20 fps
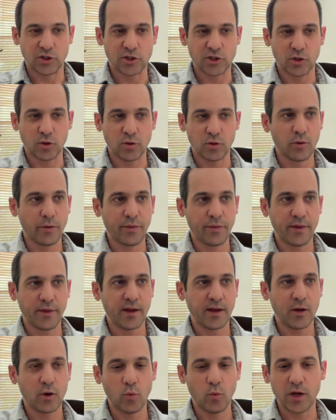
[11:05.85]
So
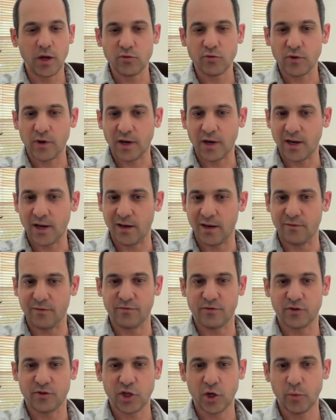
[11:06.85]
think
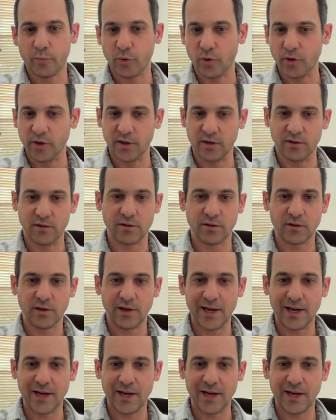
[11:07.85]
OneDrive, SharePoint,